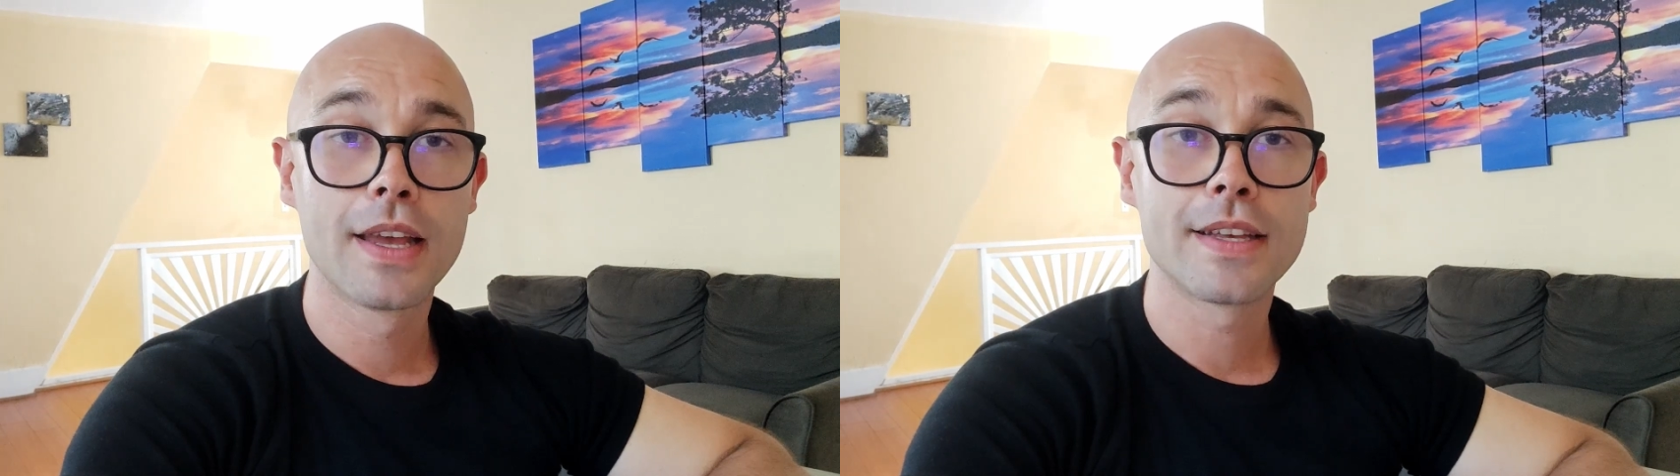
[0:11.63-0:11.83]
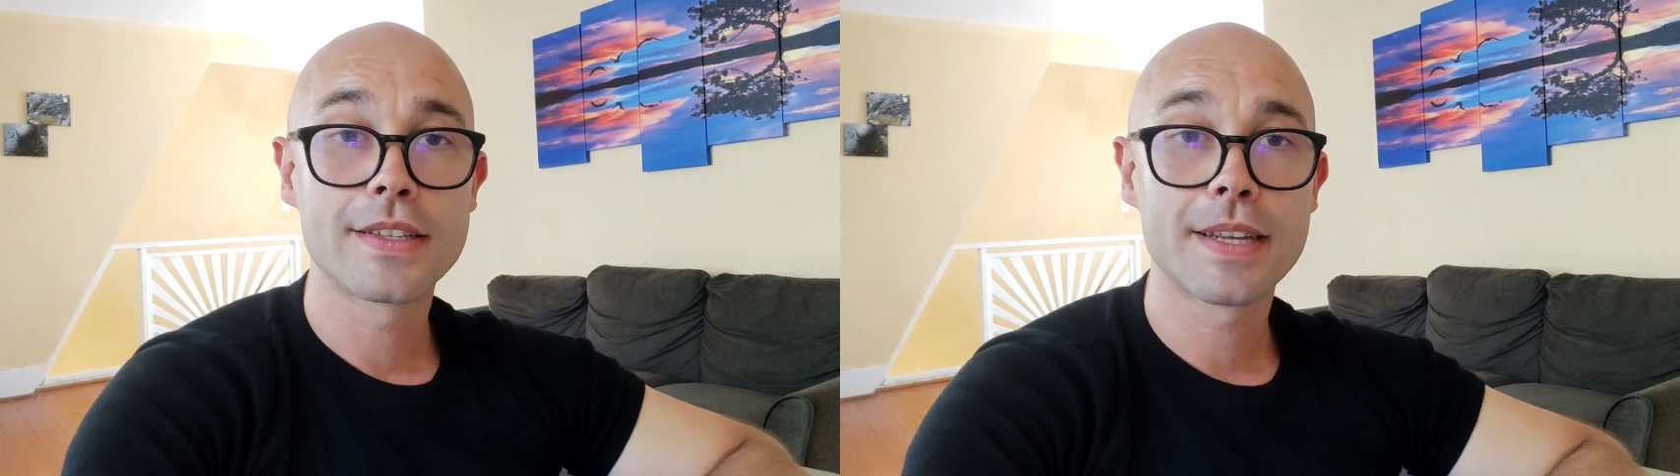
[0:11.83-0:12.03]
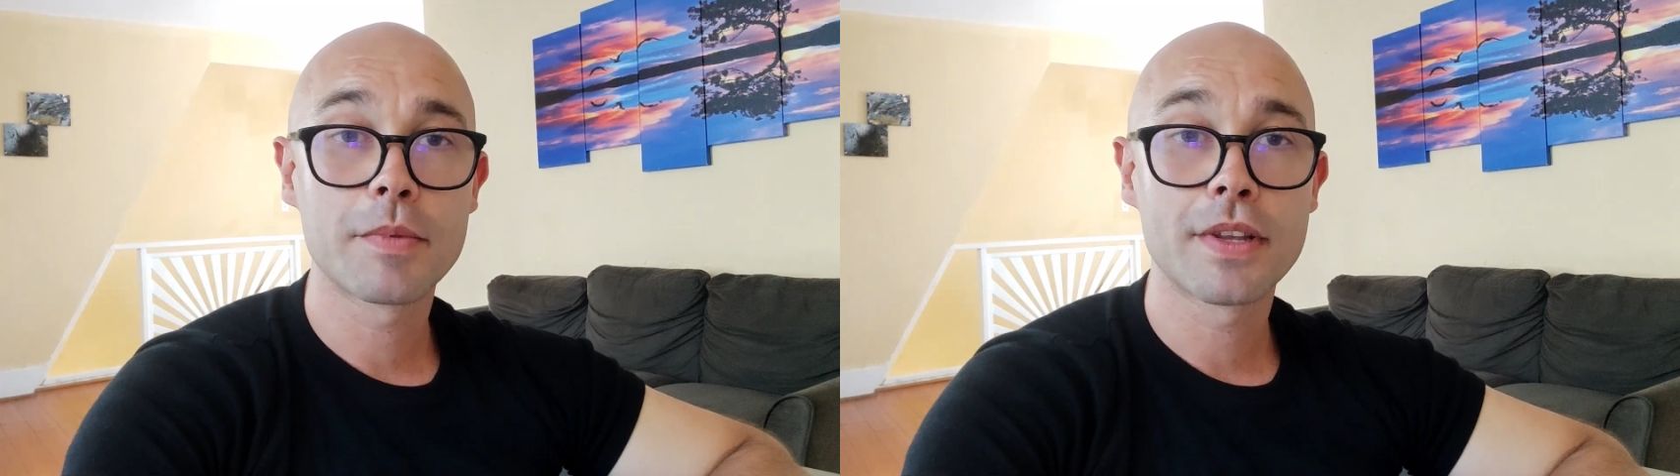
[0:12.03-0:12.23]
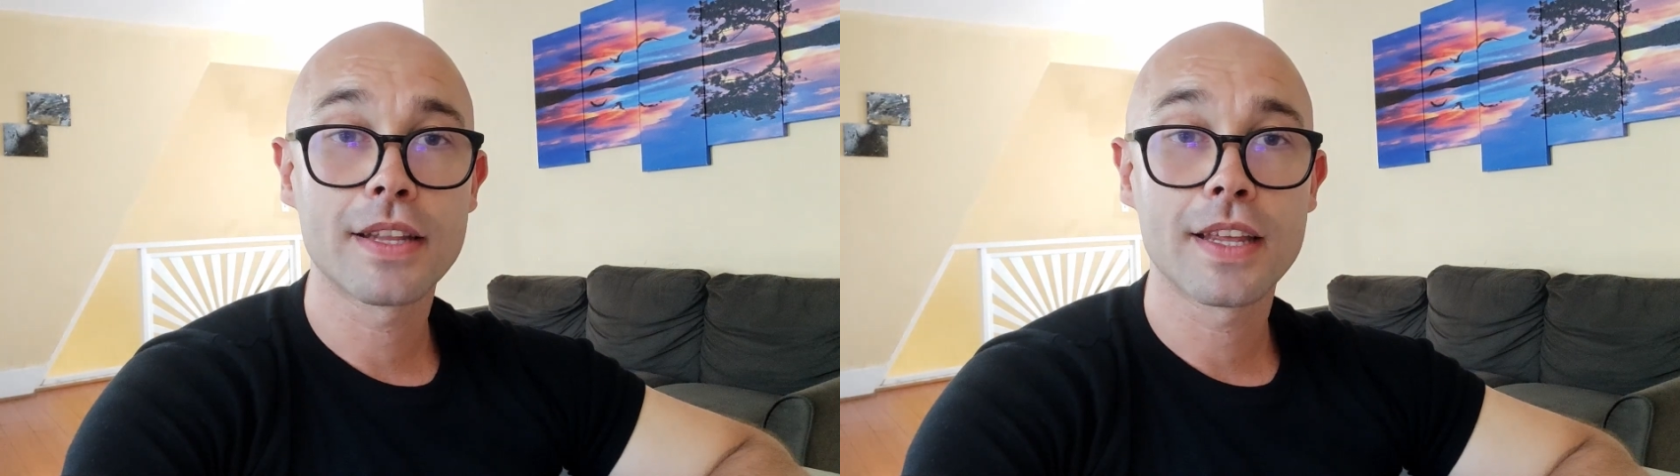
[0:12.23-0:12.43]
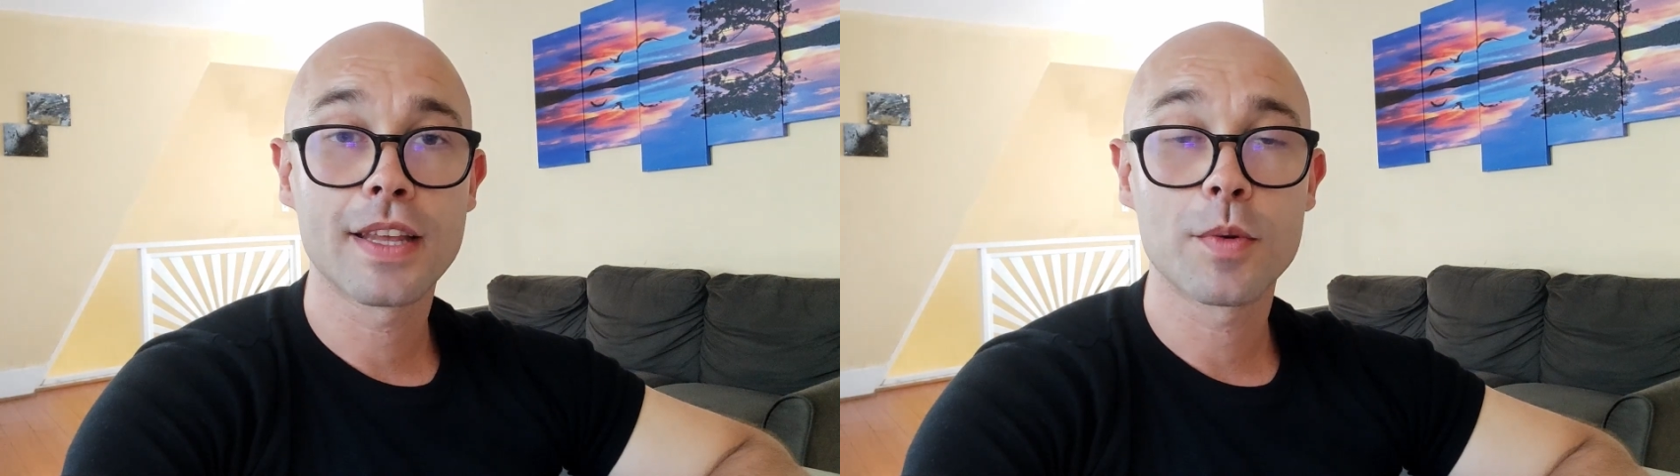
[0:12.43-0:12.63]
and something
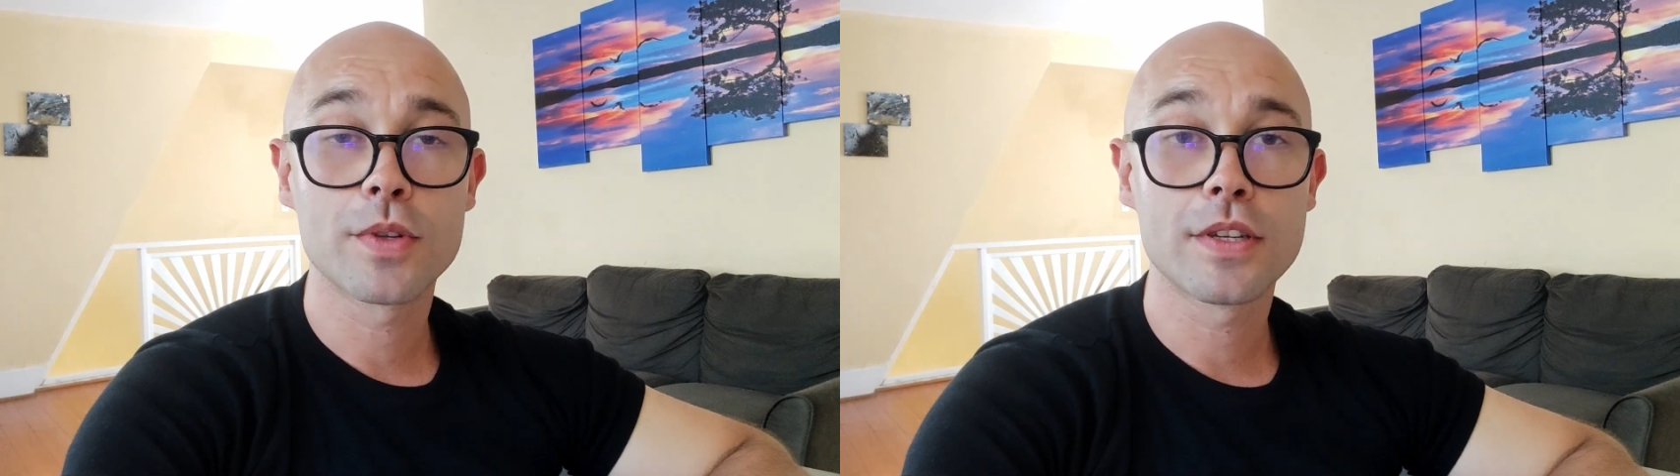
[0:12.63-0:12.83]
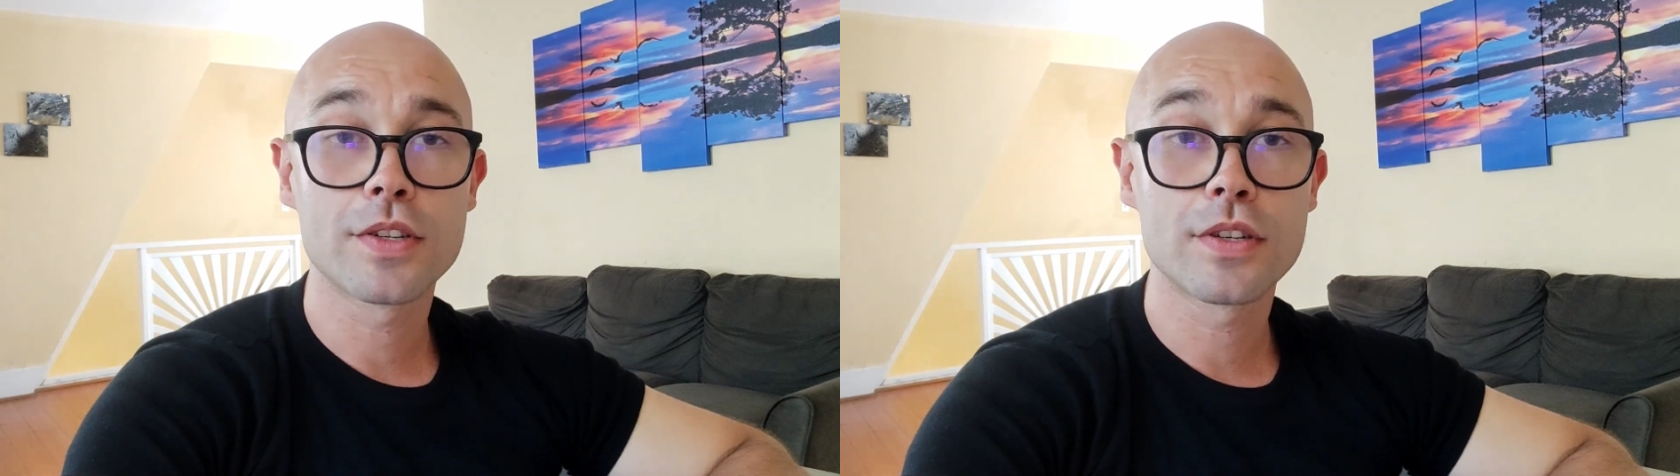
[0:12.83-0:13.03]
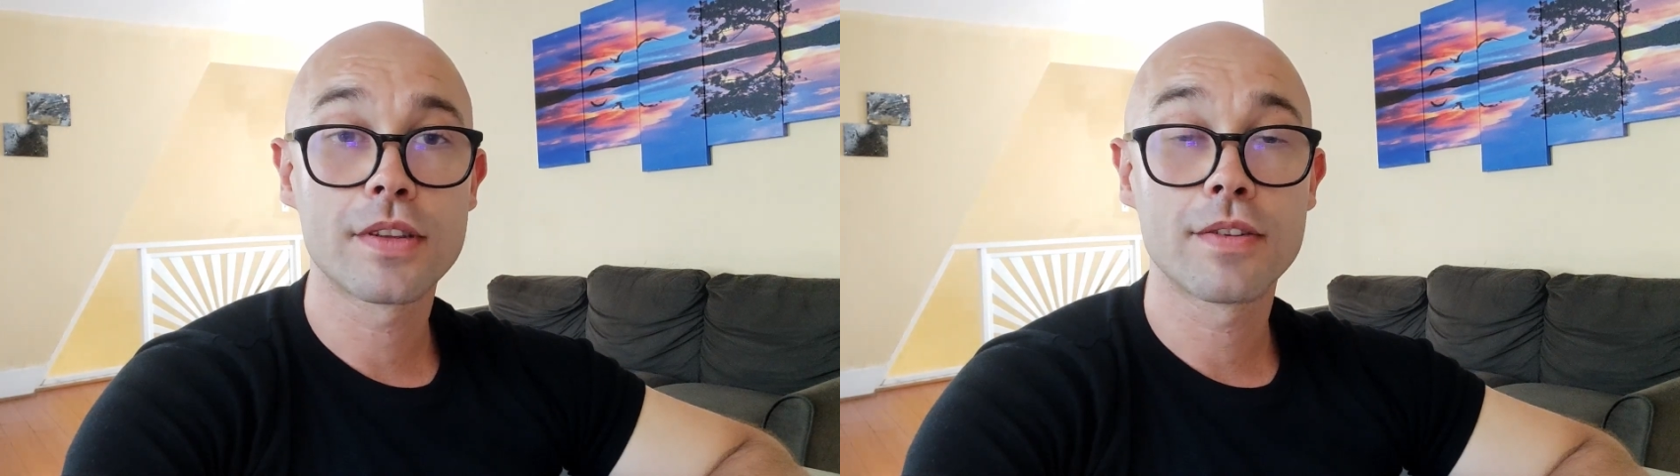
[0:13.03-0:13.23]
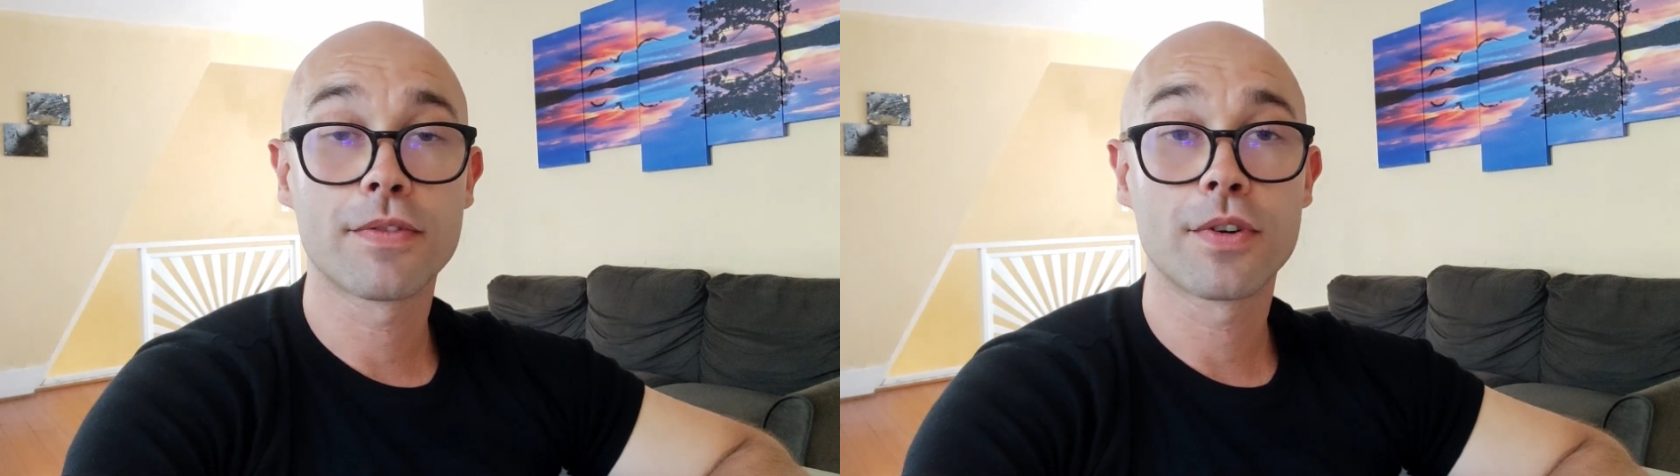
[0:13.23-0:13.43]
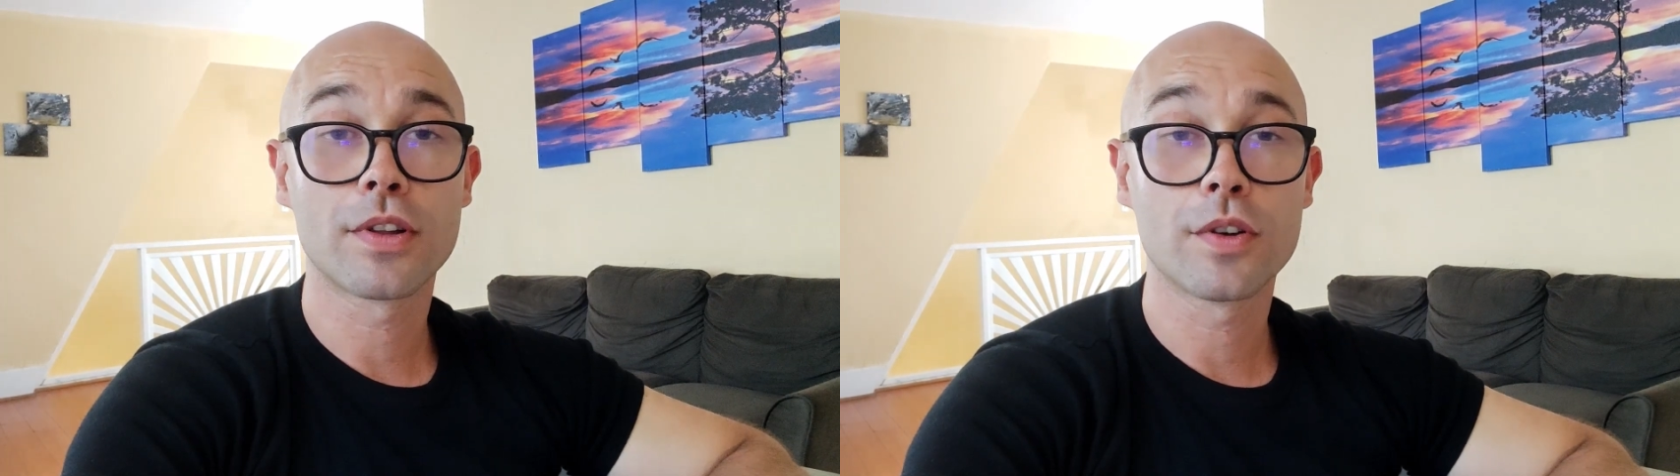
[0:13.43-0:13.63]
that I was interested in
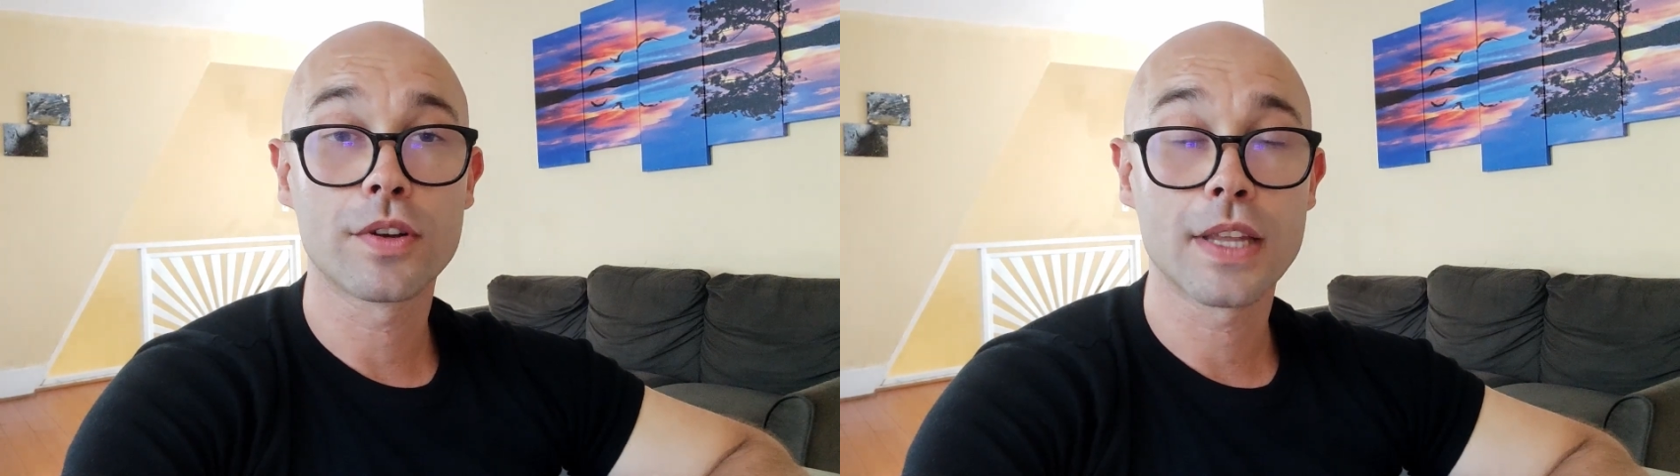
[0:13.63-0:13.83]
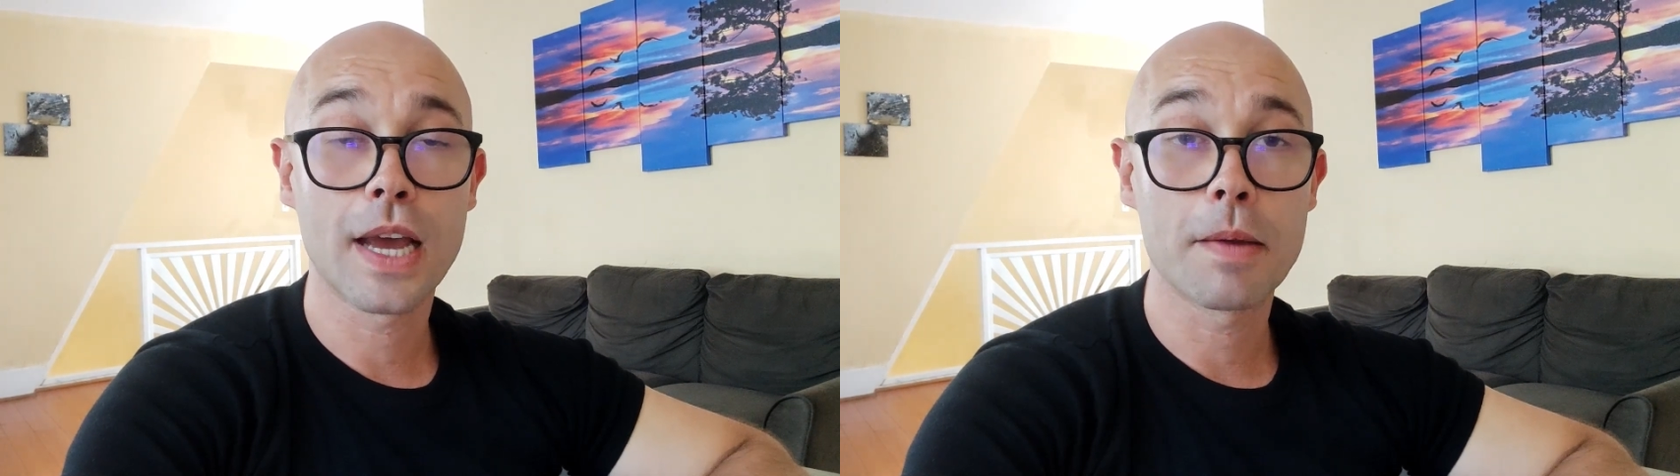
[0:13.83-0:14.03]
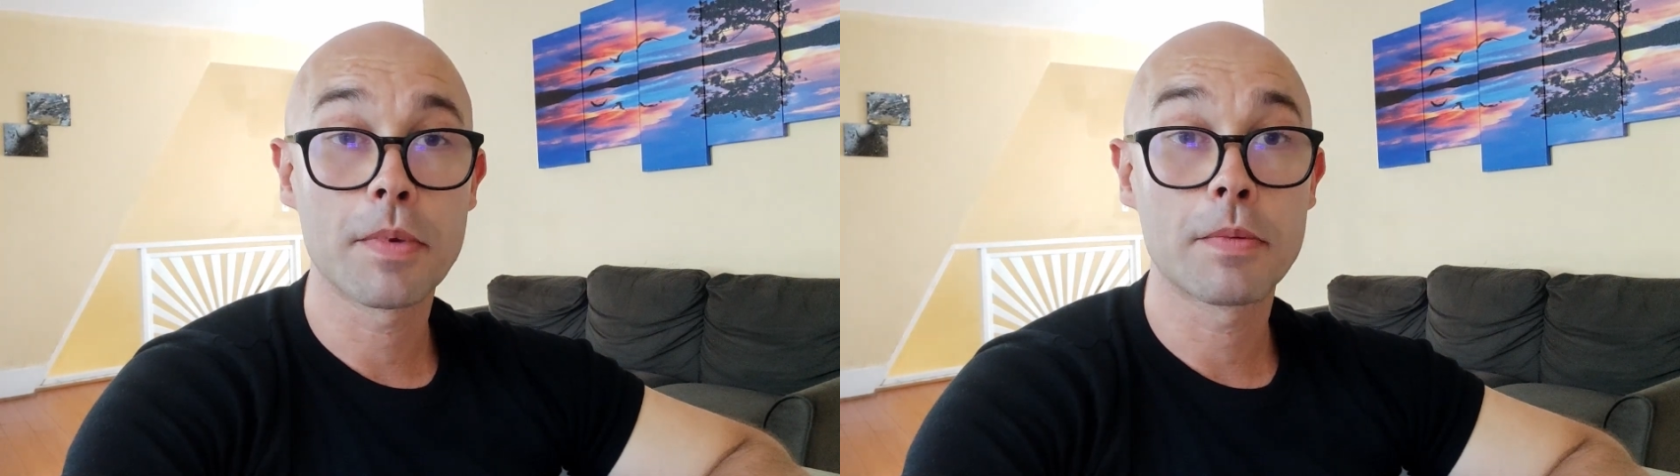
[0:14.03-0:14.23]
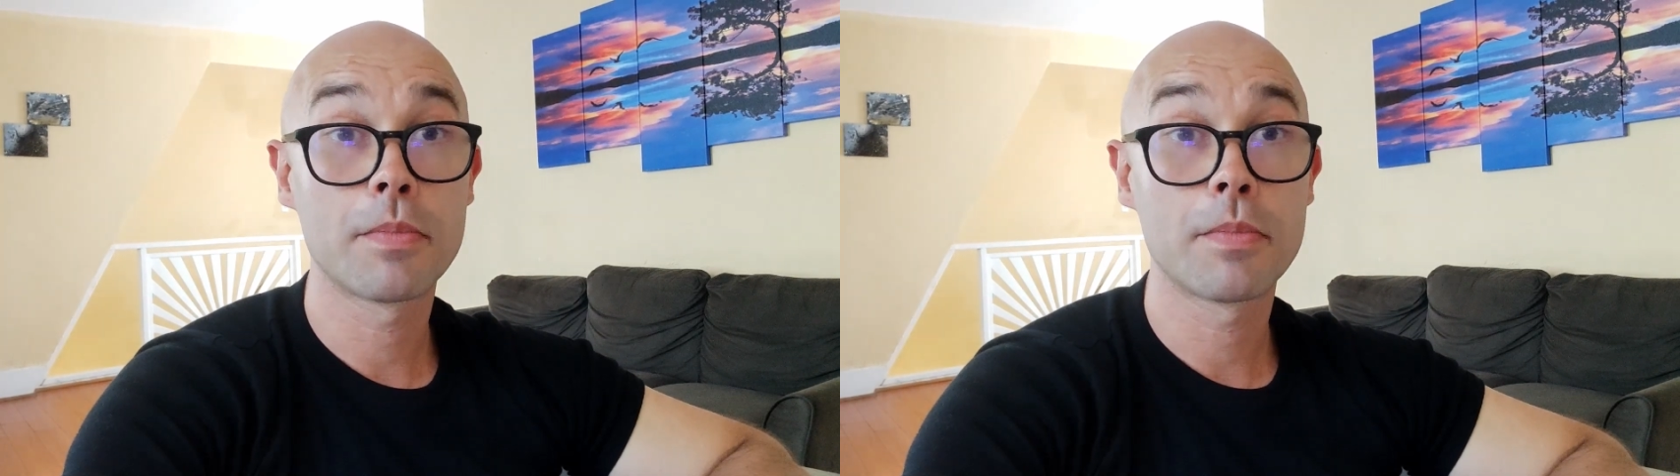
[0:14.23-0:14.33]
for a long time.